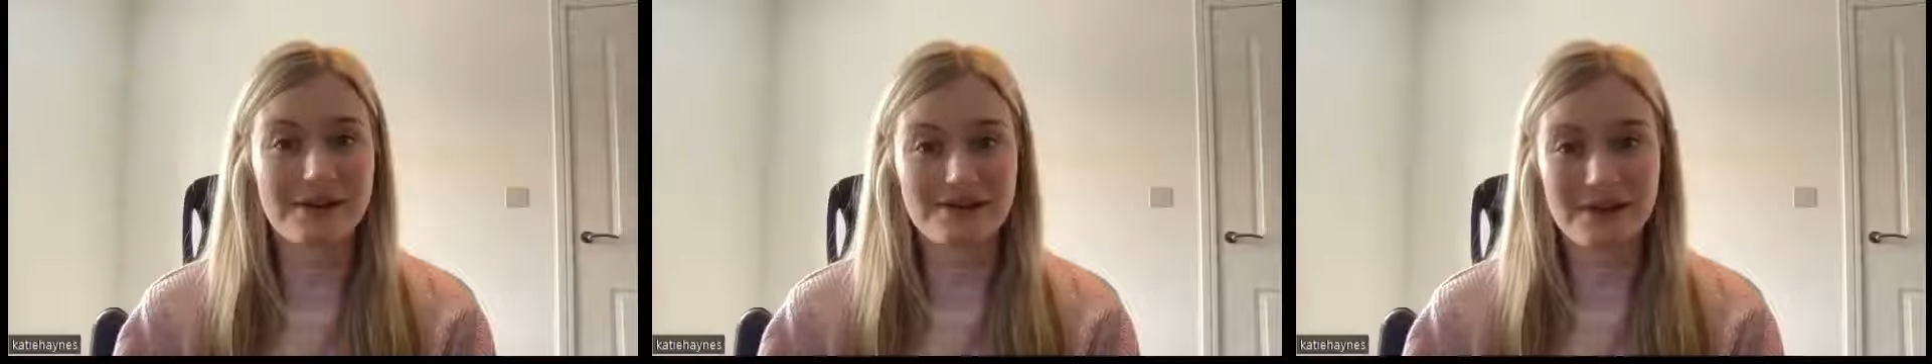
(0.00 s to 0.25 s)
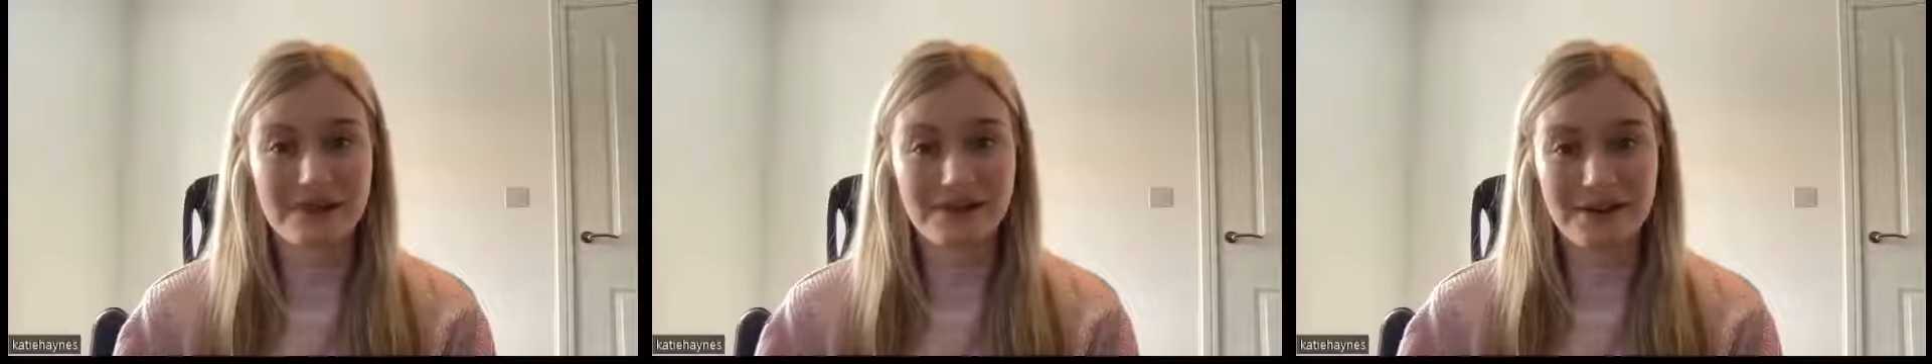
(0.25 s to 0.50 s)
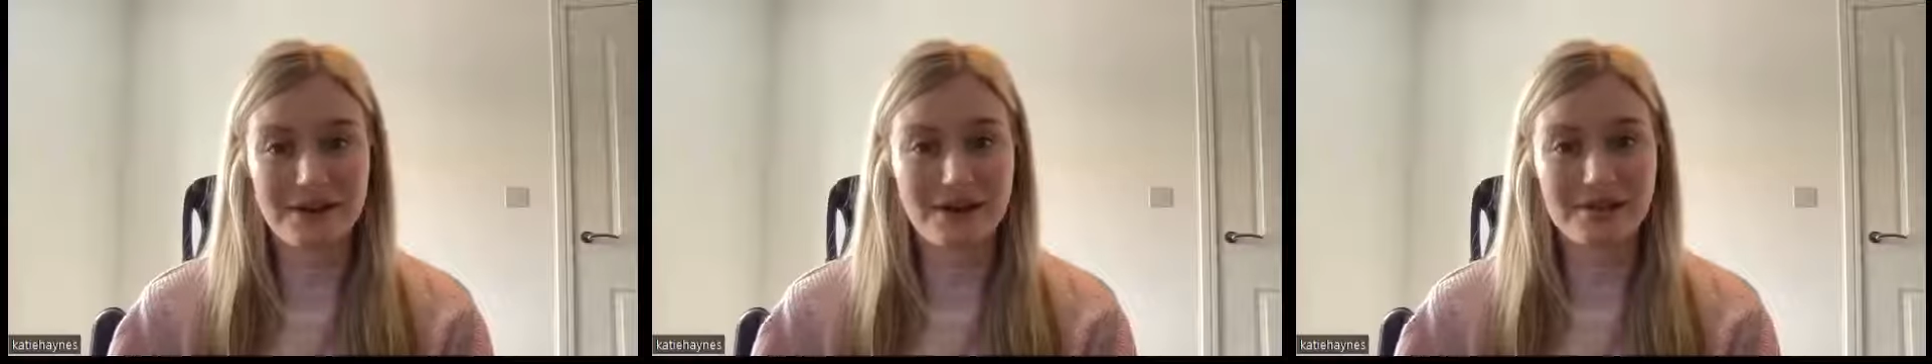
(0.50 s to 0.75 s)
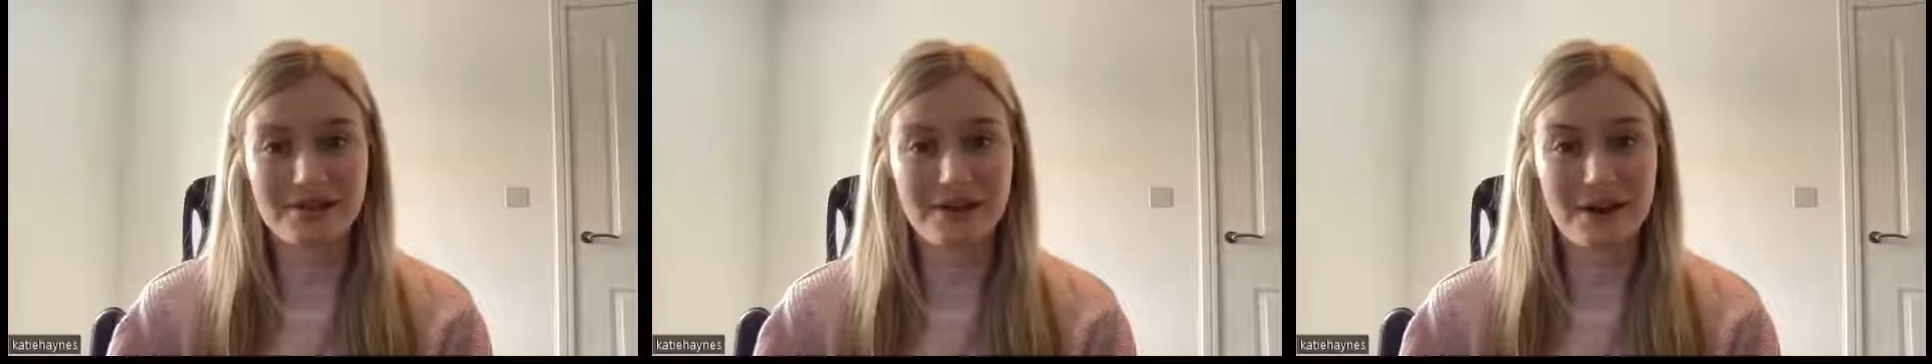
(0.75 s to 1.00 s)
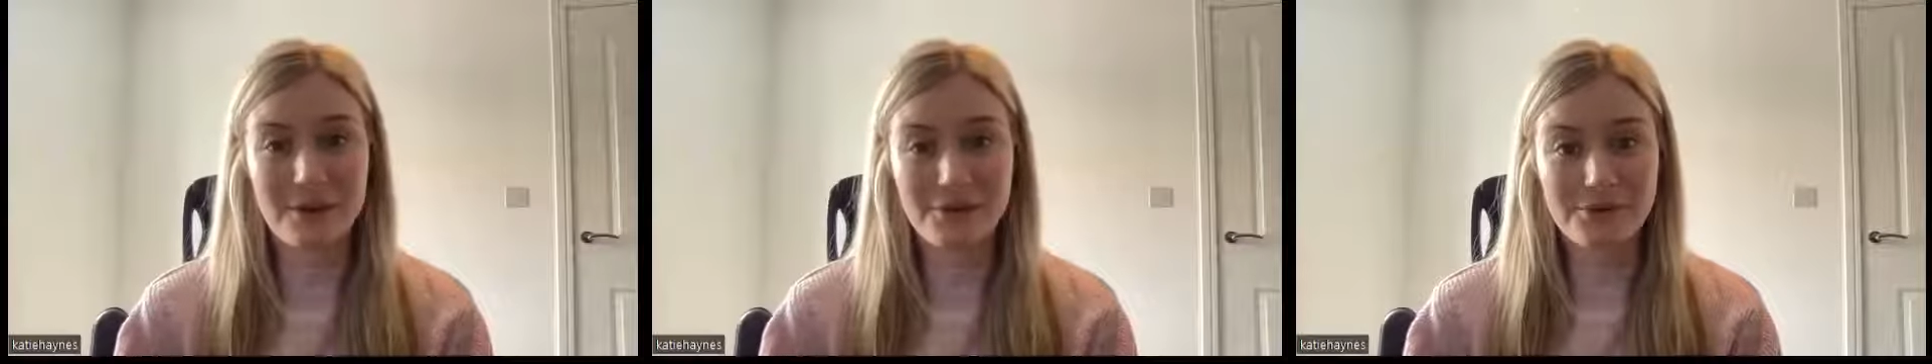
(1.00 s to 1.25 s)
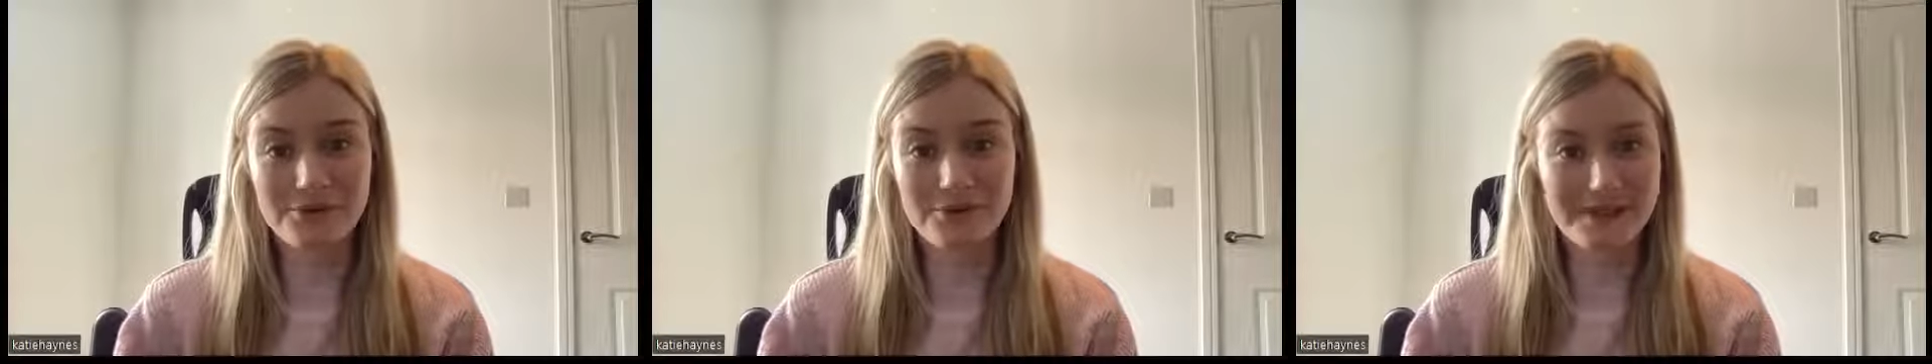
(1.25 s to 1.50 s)
to, you know,
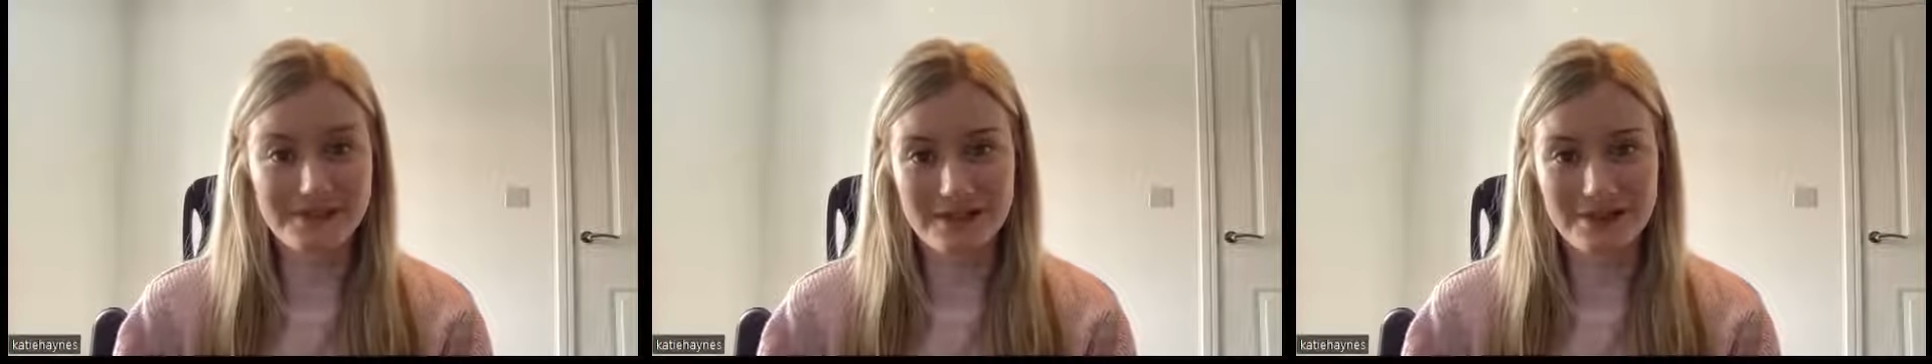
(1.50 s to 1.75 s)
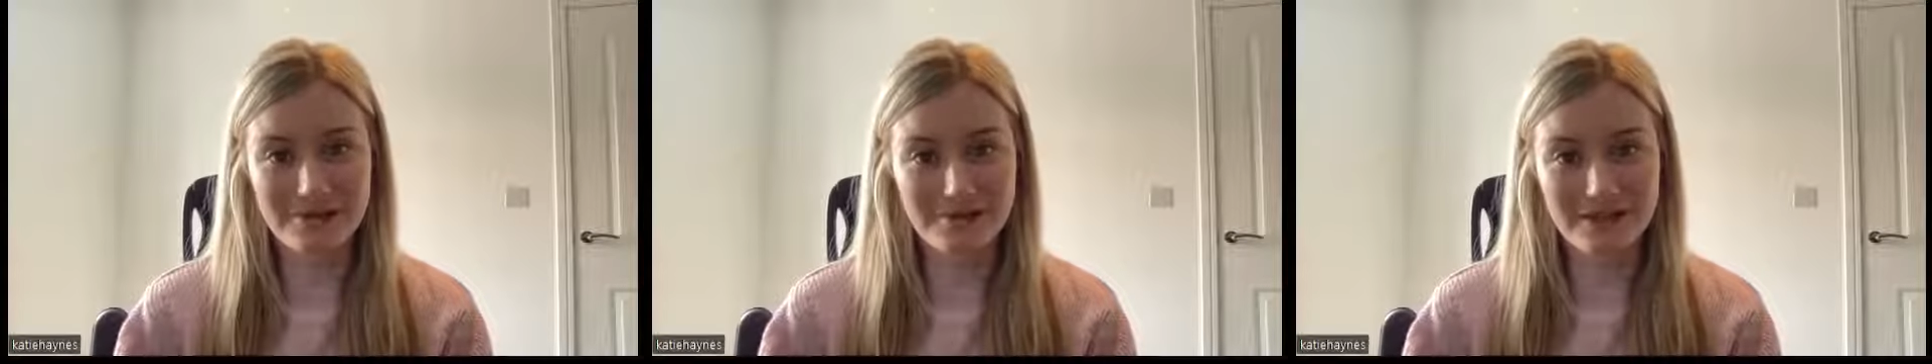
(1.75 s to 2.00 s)
hold myself